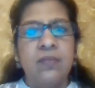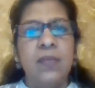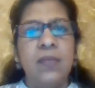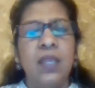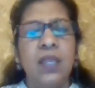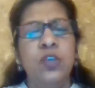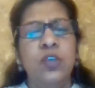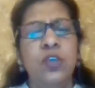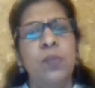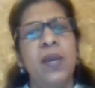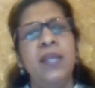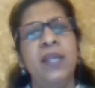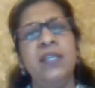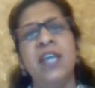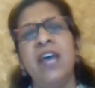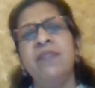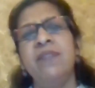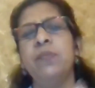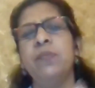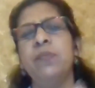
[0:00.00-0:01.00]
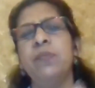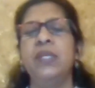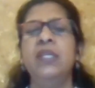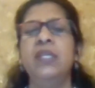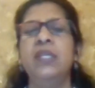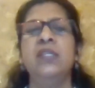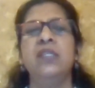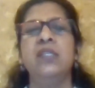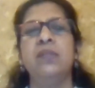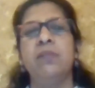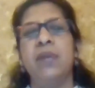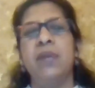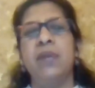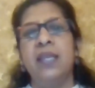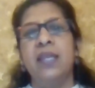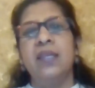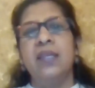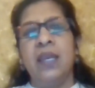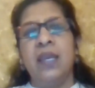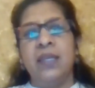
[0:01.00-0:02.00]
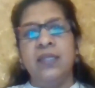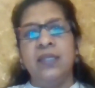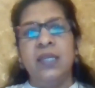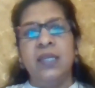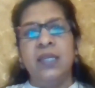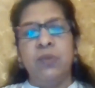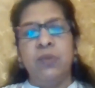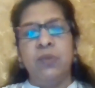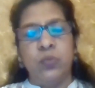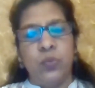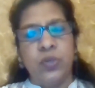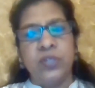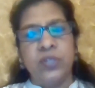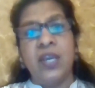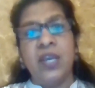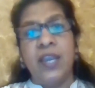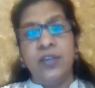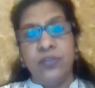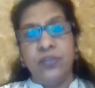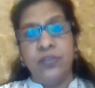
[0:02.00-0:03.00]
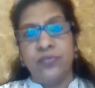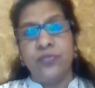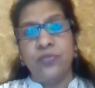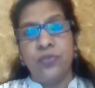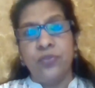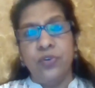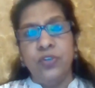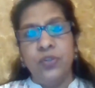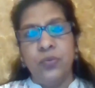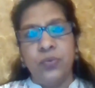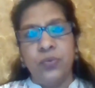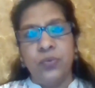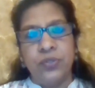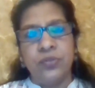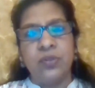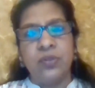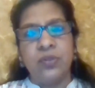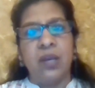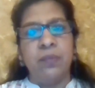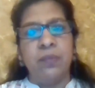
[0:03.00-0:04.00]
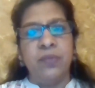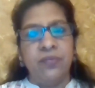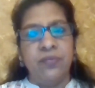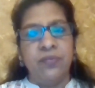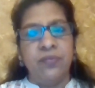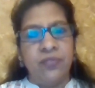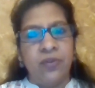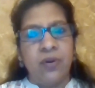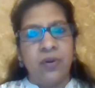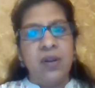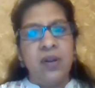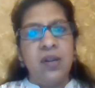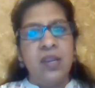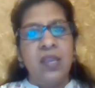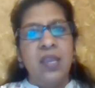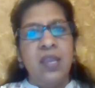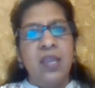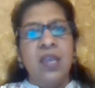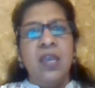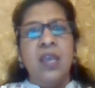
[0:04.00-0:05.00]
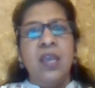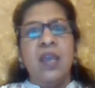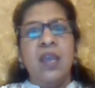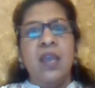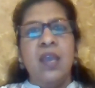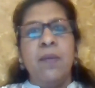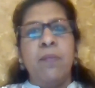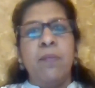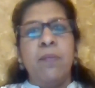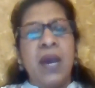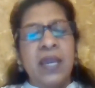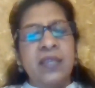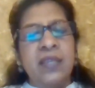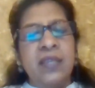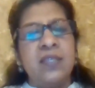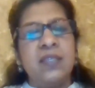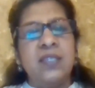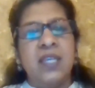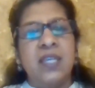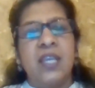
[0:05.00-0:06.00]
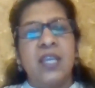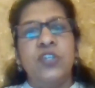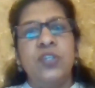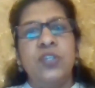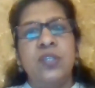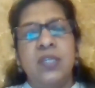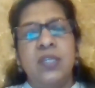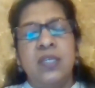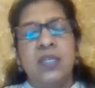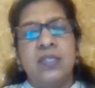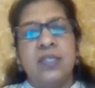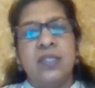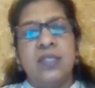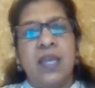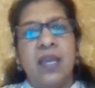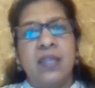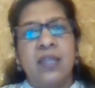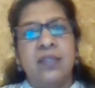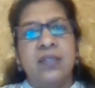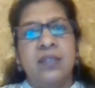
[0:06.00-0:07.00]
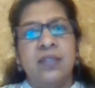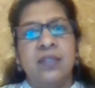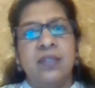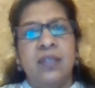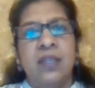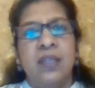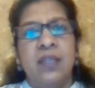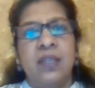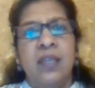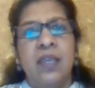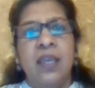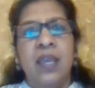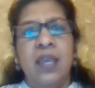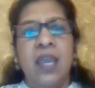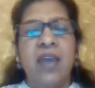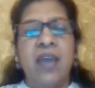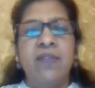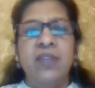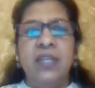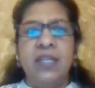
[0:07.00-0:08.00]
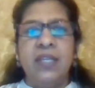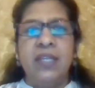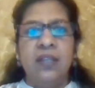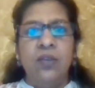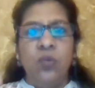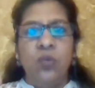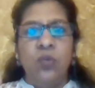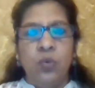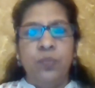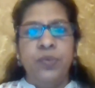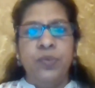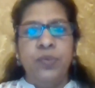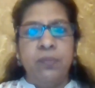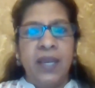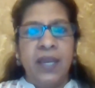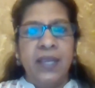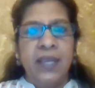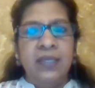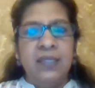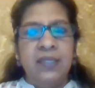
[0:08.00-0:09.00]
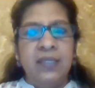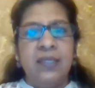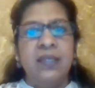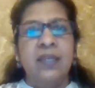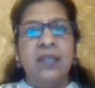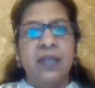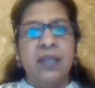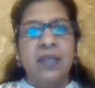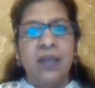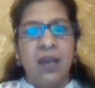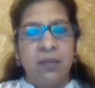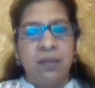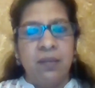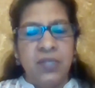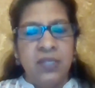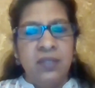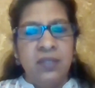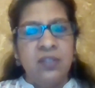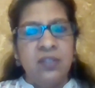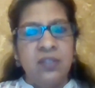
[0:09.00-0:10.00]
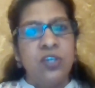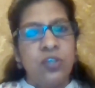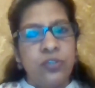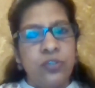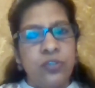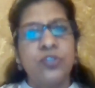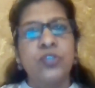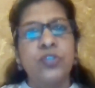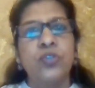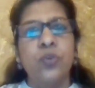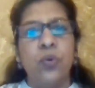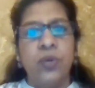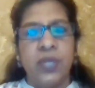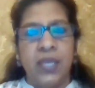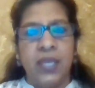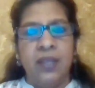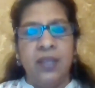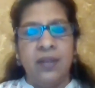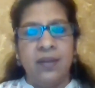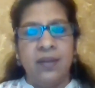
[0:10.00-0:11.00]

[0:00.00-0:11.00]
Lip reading: you might have a predetermined idea about what kind of role you want to come in for. My suggestion is that have a little open mind, come in, soak in,